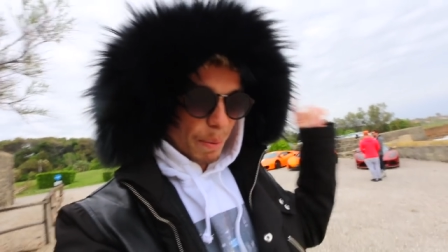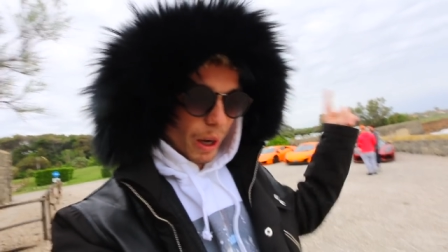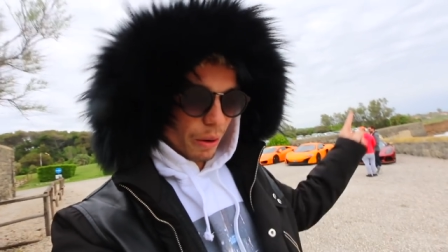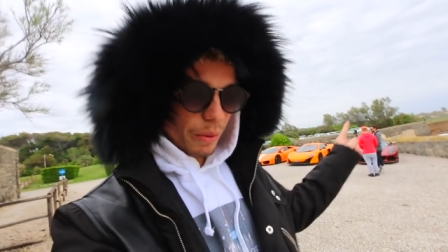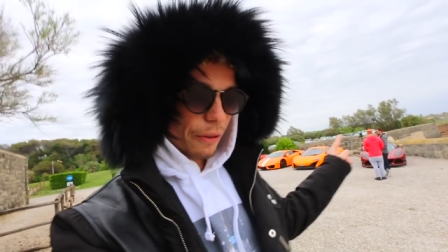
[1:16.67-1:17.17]

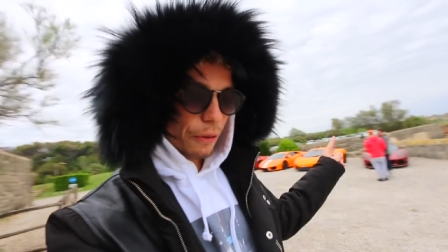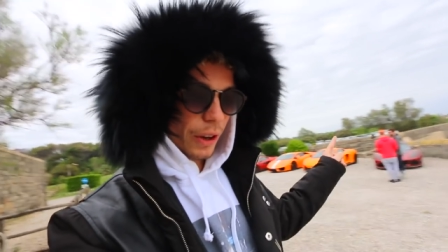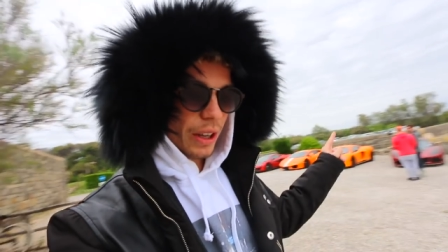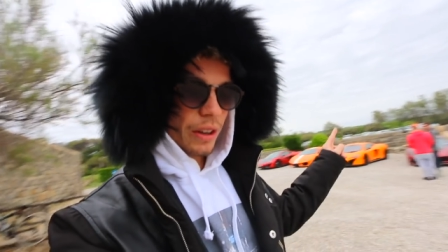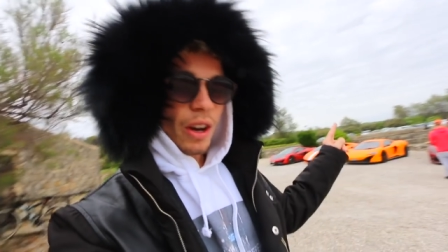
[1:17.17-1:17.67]
But we
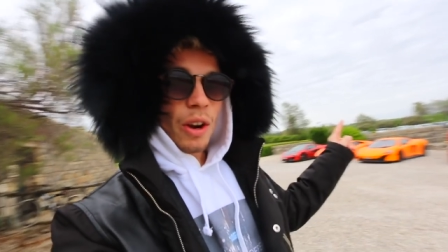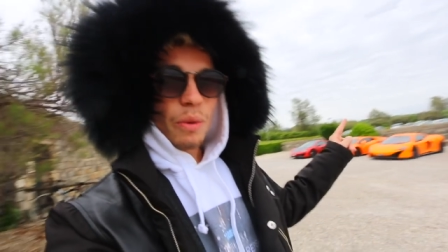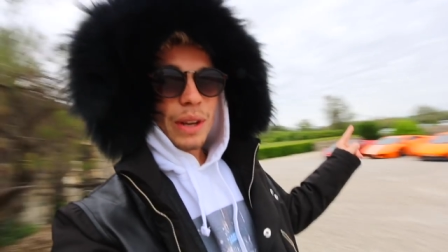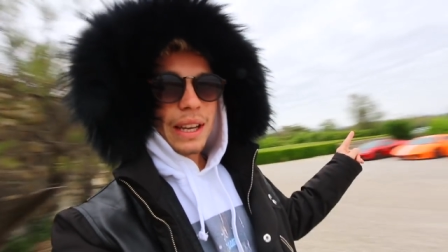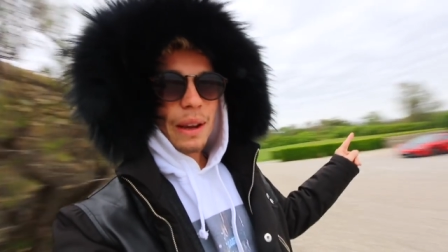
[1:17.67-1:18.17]
figured,
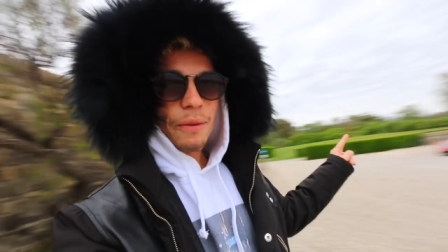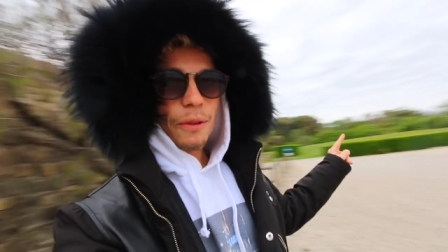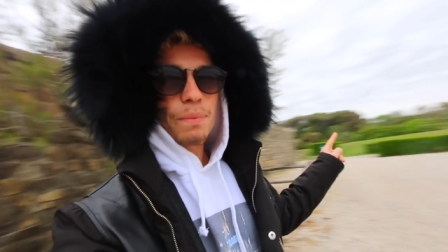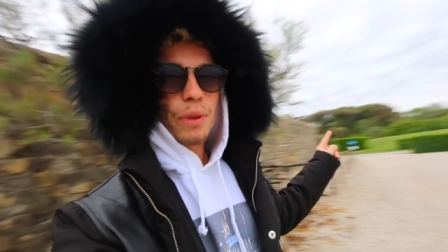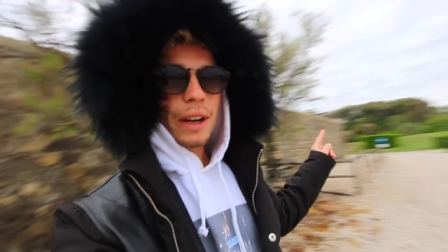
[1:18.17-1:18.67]
we came
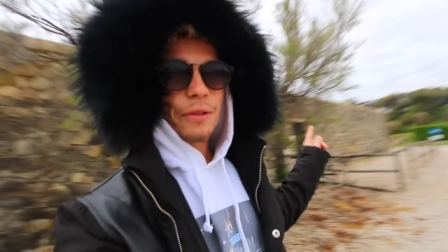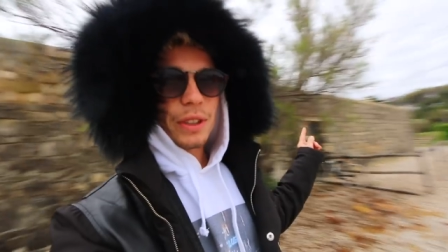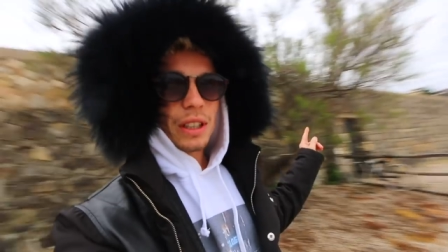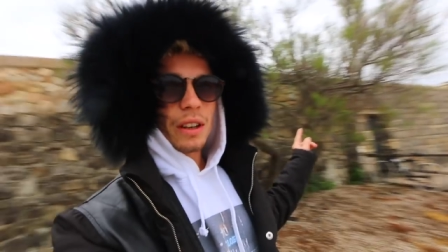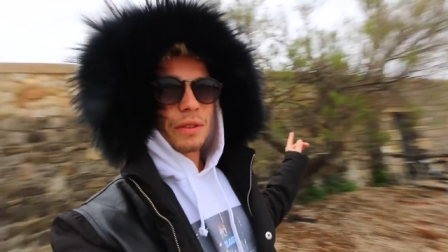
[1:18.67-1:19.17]
for
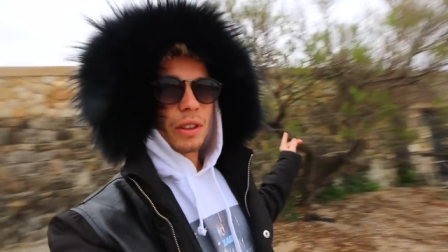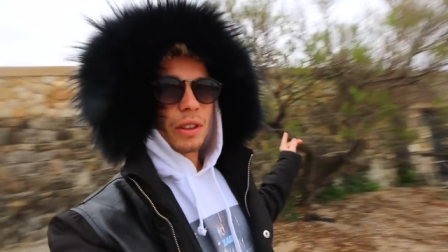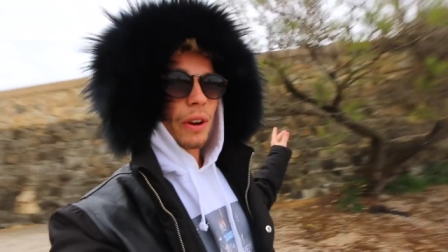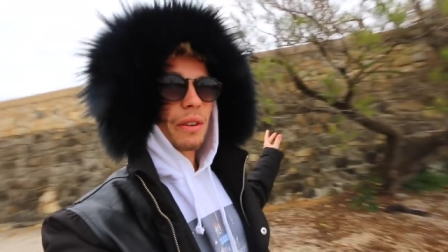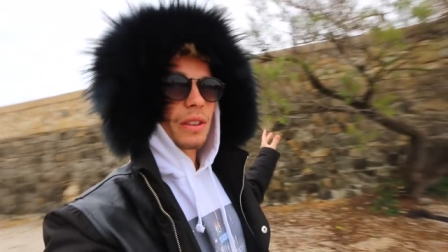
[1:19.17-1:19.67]
breakfast after the
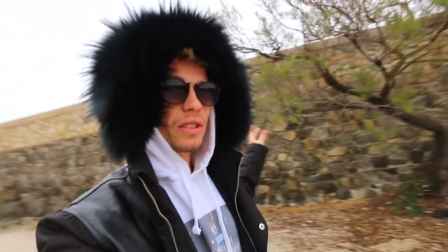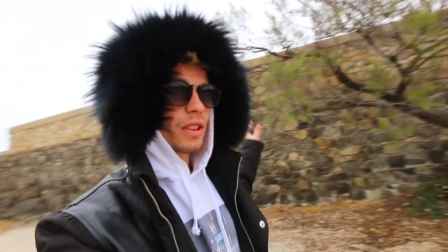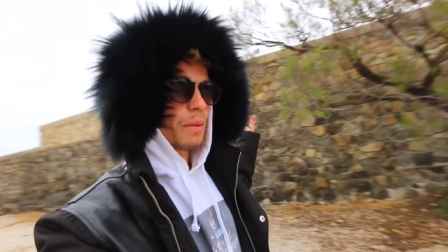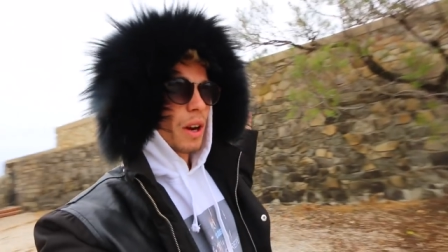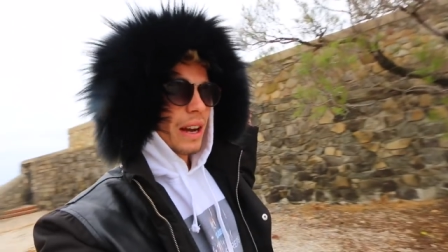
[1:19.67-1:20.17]
ferry in
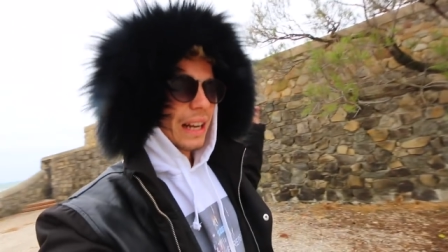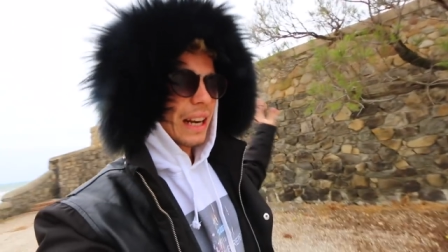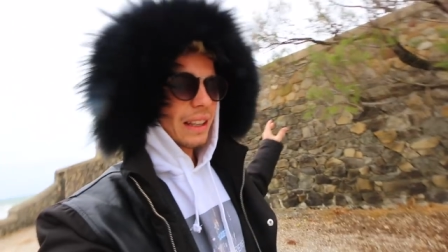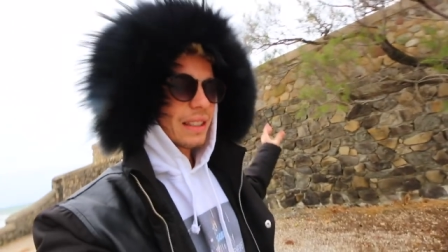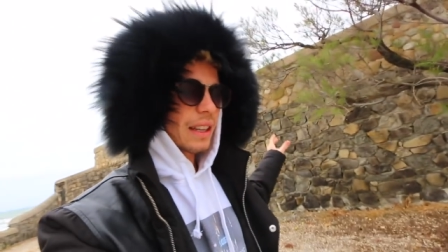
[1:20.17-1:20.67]
some
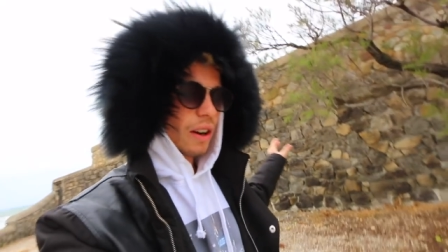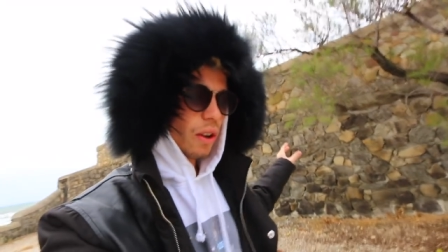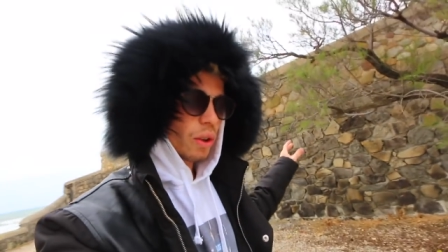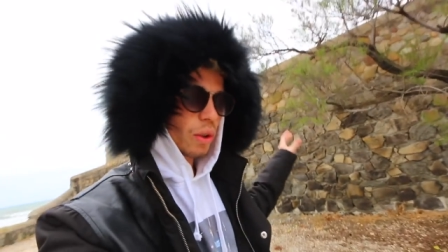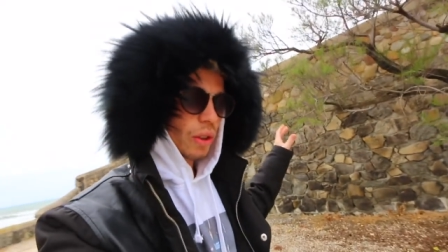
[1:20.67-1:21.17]
classic
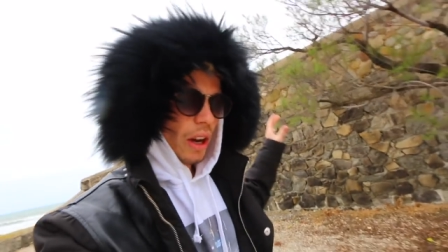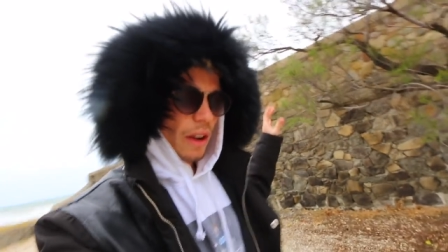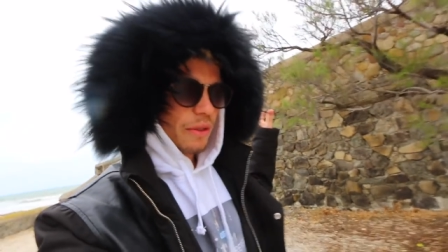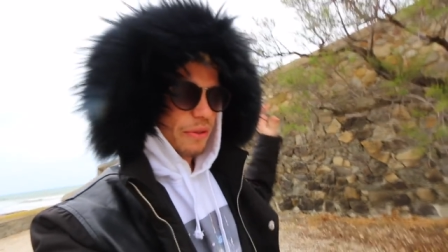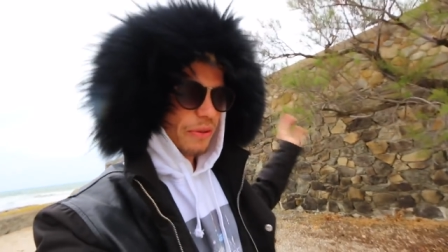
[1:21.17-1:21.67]
old
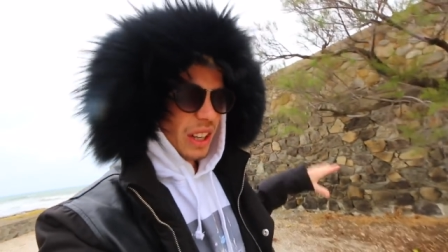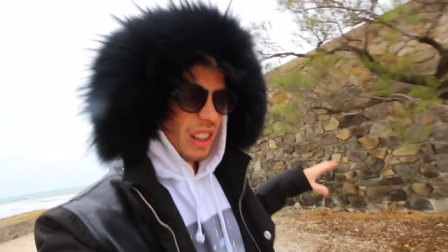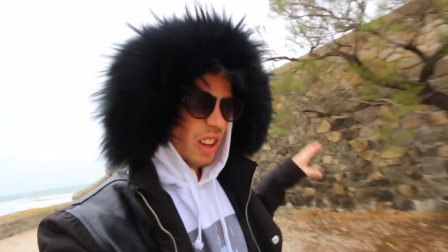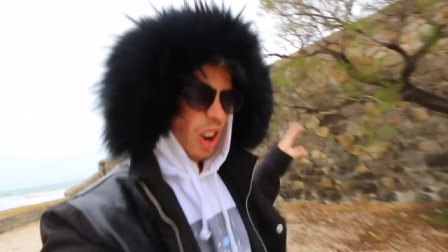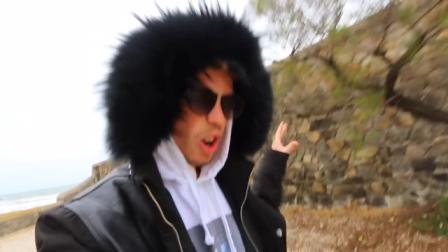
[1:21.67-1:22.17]

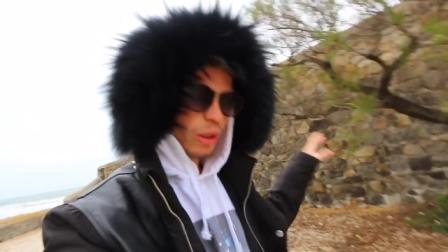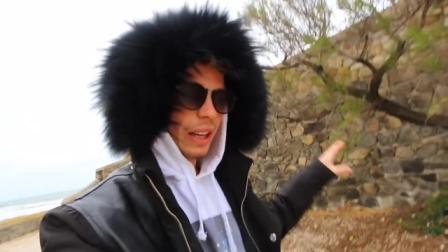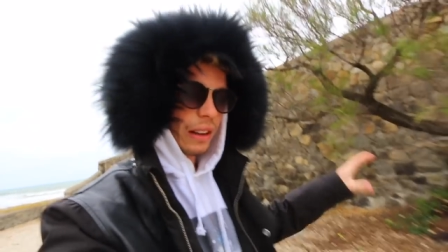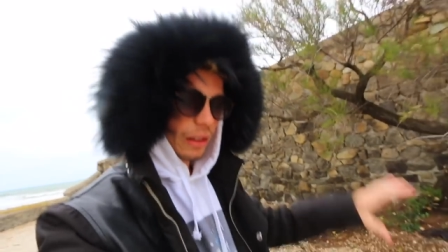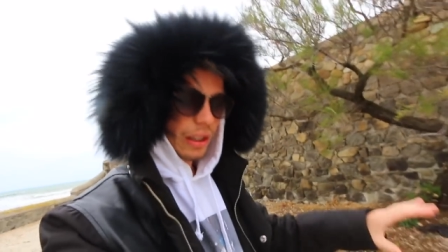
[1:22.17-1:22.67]
villa
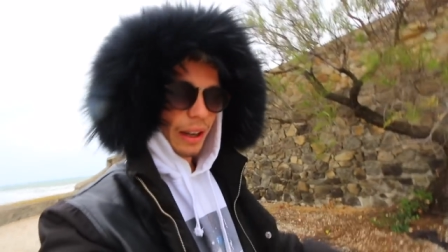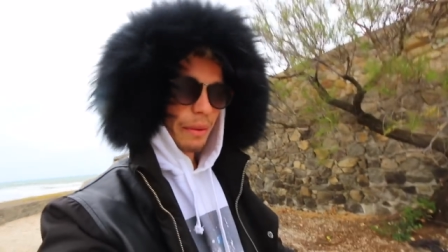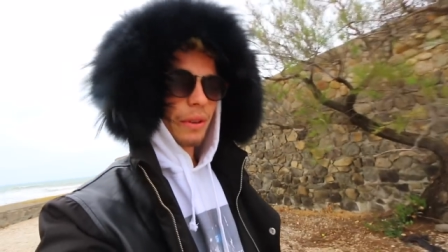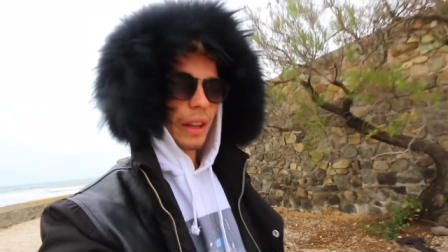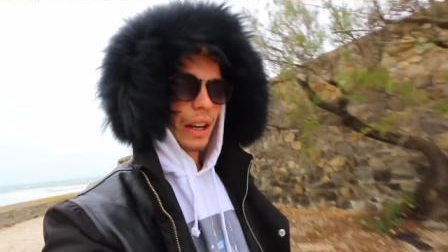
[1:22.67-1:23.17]
hotel
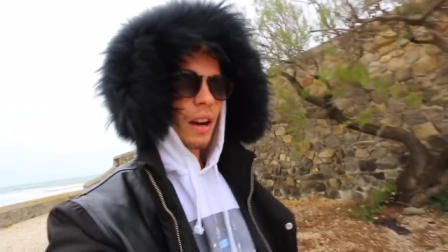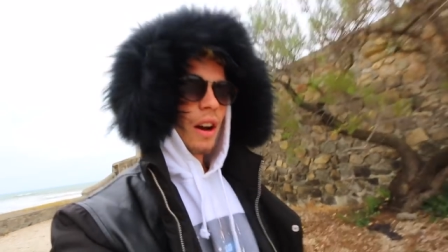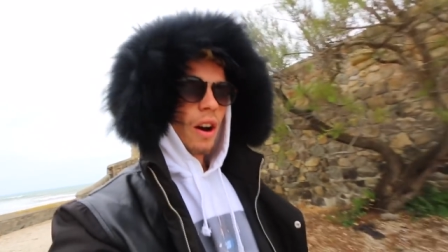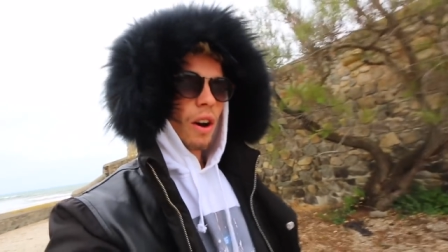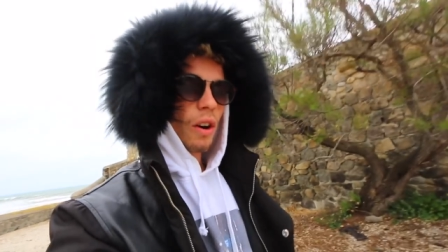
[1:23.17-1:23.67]
type thing
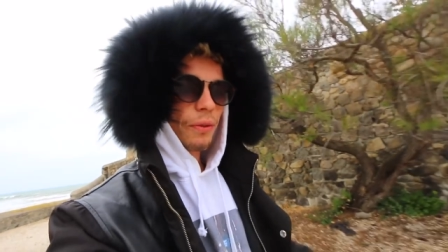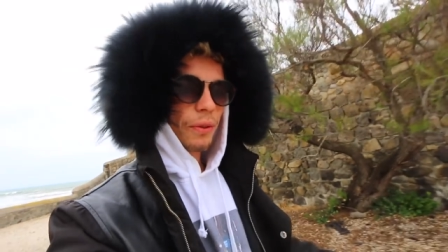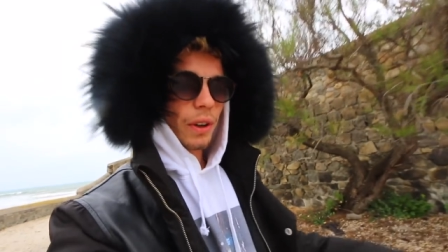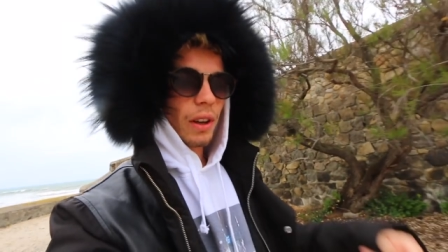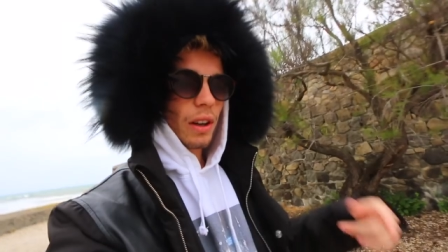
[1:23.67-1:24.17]

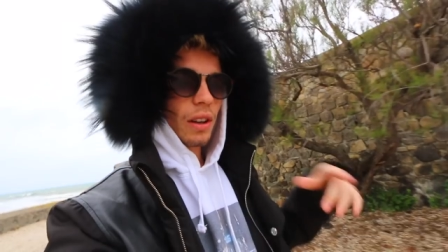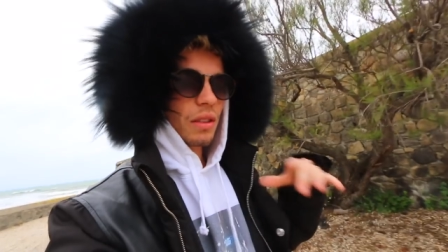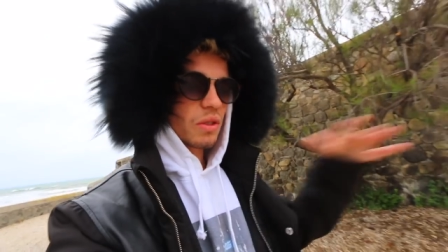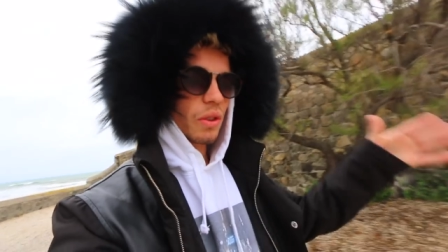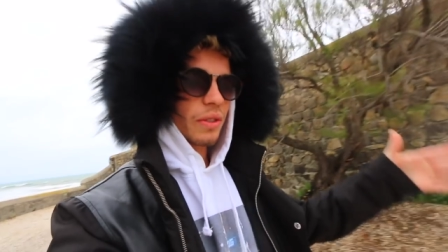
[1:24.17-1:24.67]
off
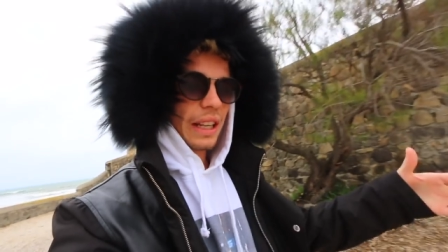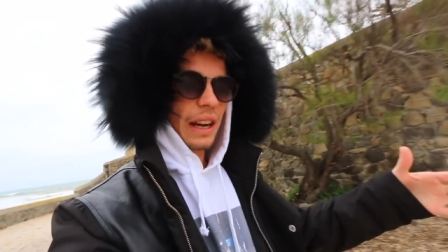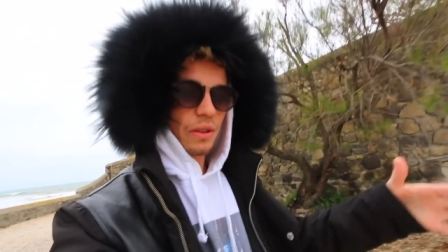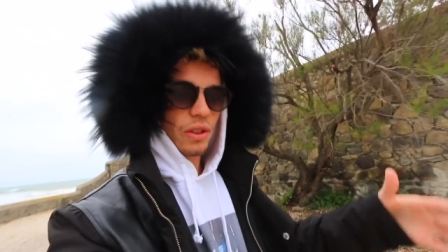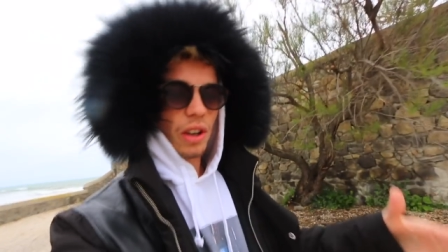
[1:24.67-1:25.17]
uh, sort of in the
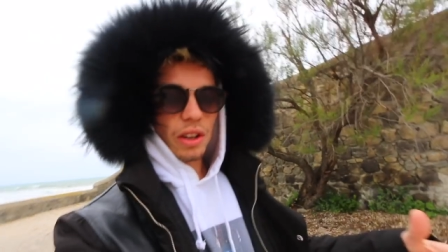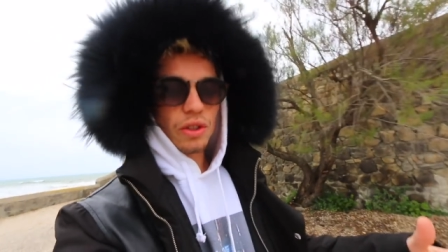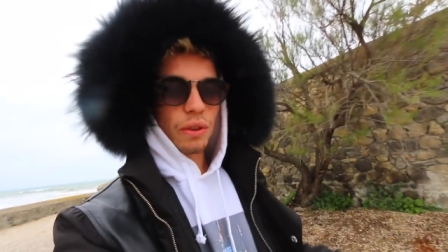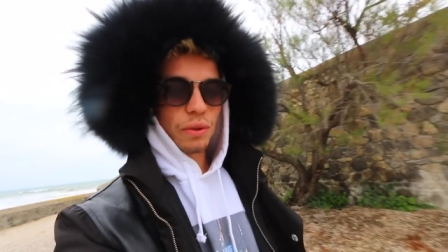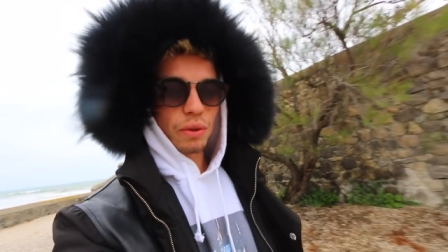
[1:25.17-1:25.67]

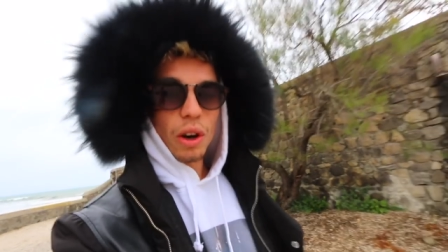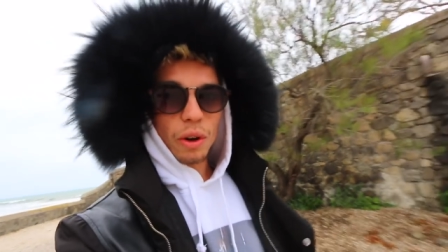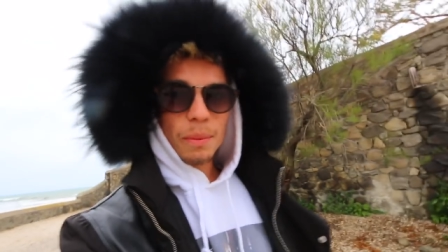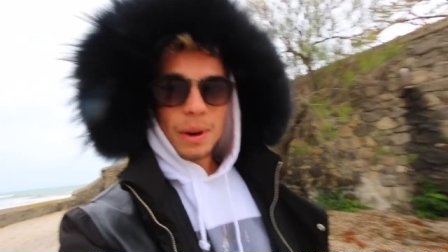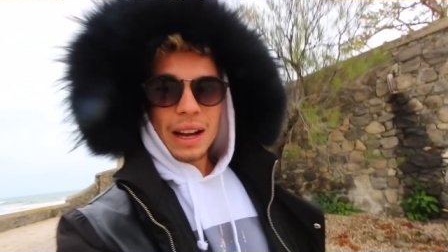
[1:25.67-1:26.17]
outskirts of
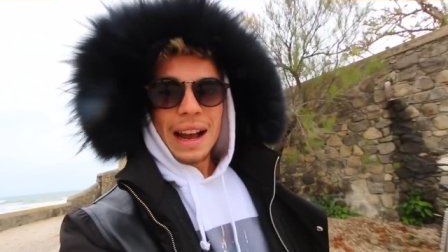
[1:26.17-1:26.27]
Rome,